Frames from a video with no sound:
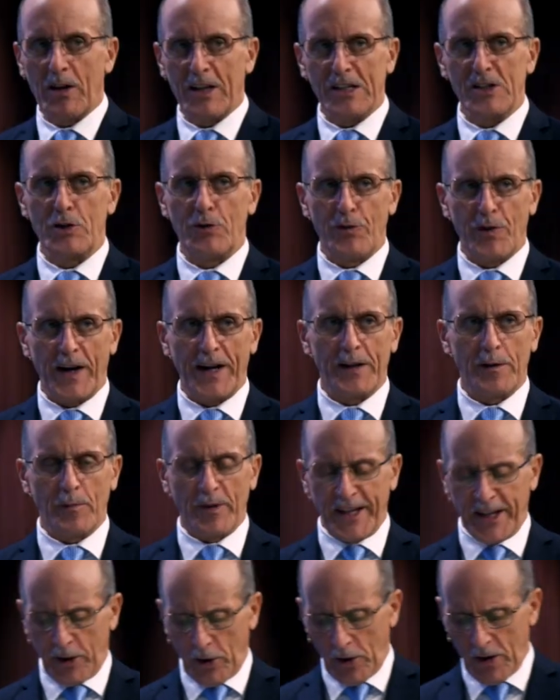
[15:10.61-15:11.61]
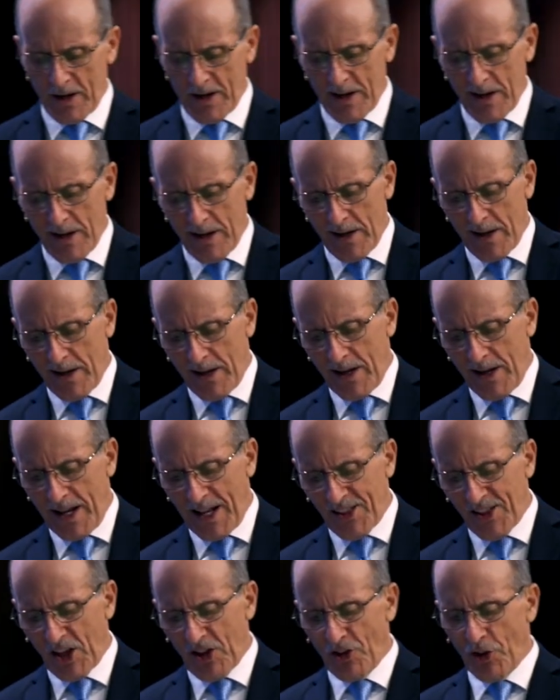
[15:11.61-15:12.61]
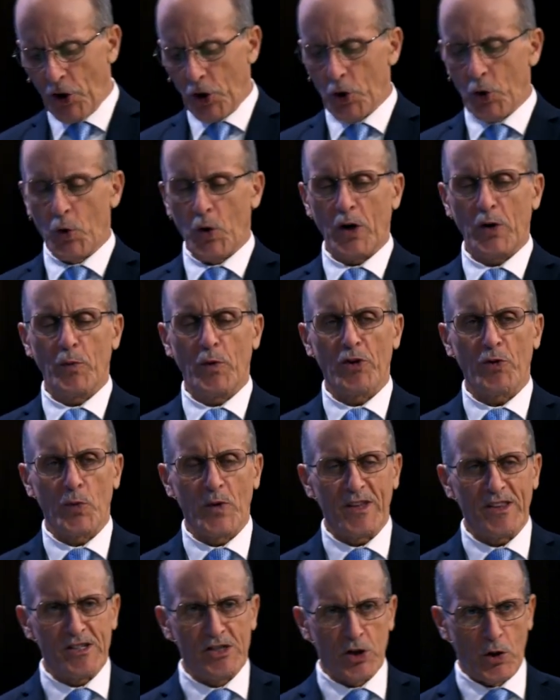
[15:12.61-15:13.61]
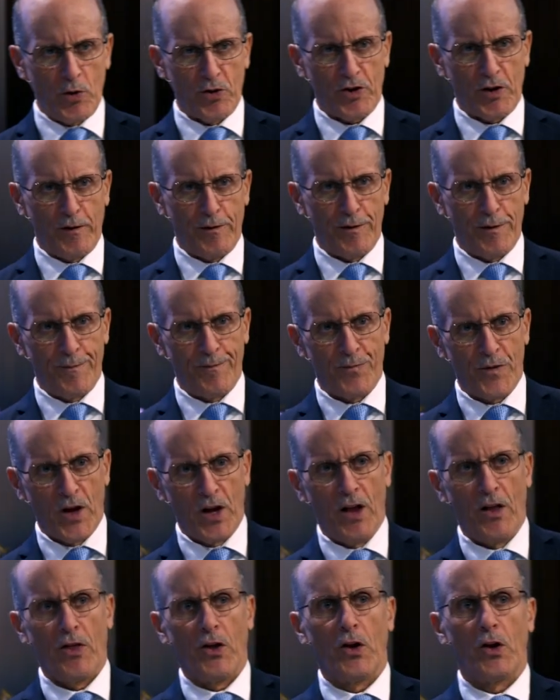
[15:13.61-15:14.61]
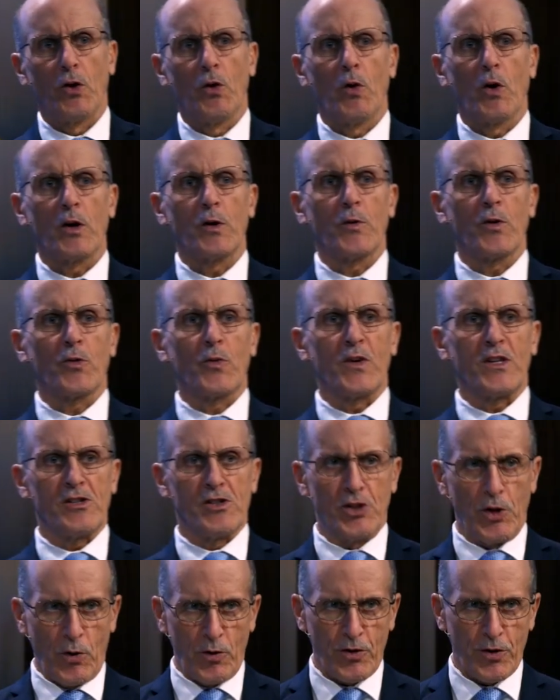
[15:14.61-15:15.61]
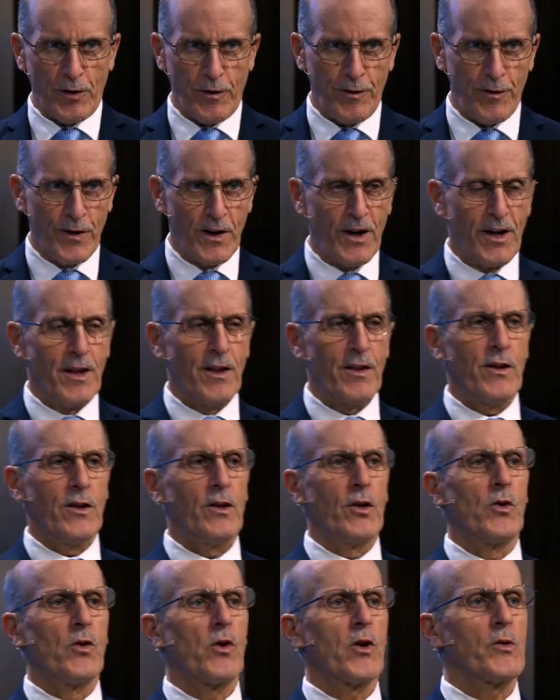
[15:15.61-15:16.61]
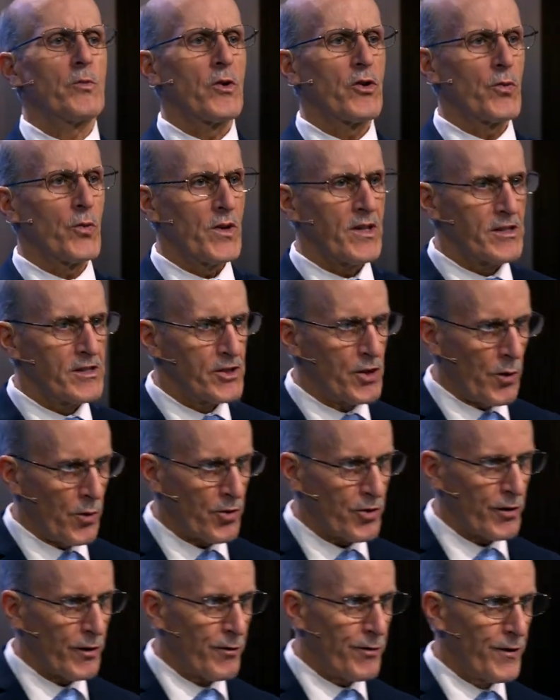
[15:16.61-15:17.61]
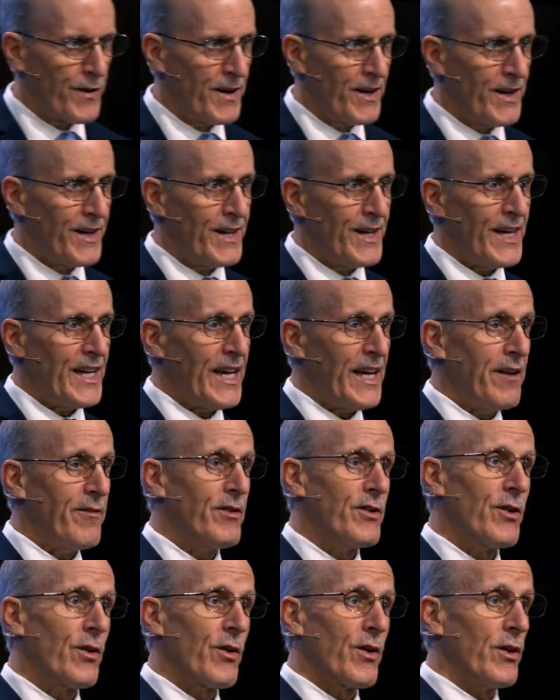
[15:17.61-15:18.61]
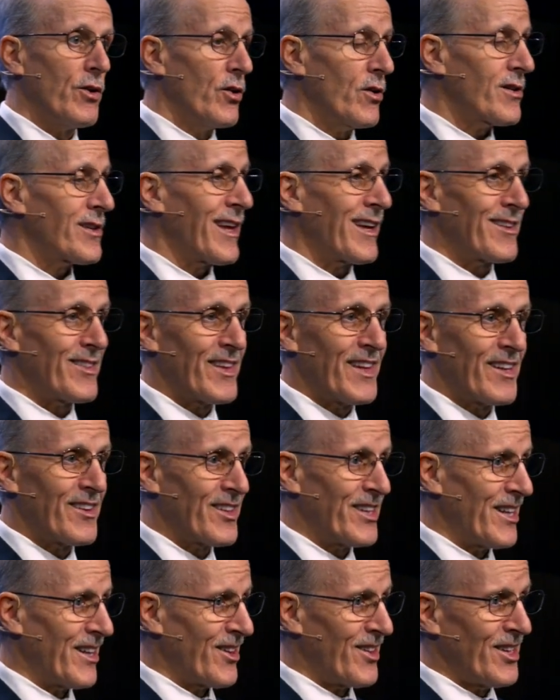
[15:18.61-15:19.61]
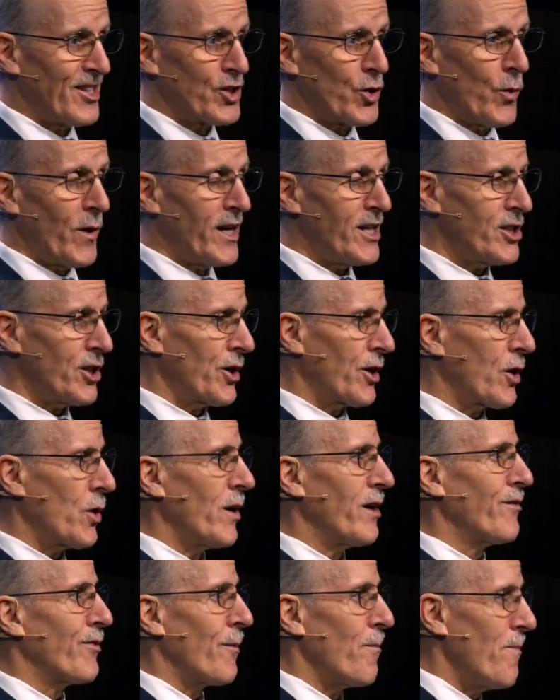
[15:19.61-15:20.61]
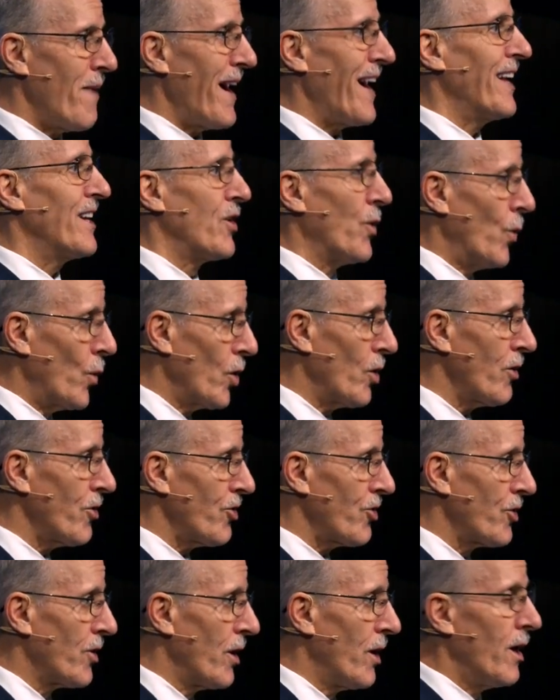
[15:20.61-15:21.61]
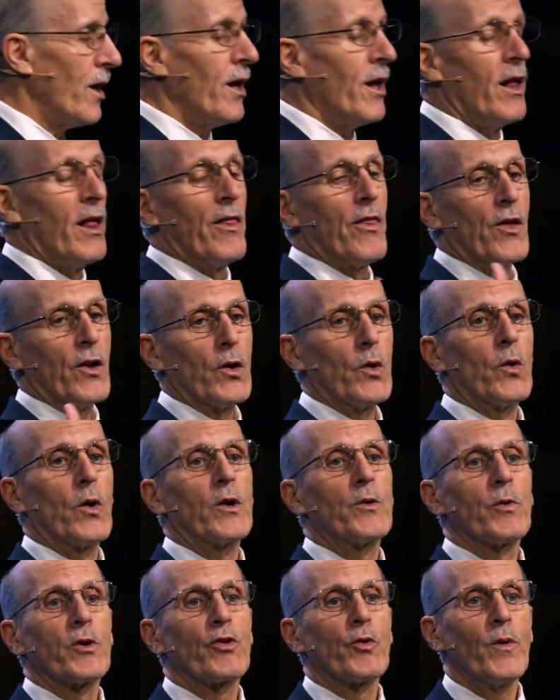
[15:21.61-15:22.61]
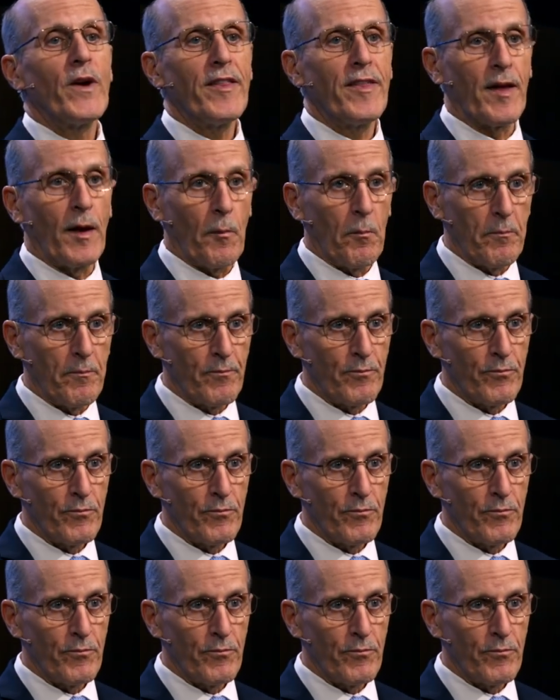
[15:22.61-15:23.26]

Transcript: I'll let you find them later, it says, The Lord was with Joseph. The Lord was with Joseph. The Lord was with Joseph. Even though it looks like things in his situation are going from bad to worse, the Lord was with him.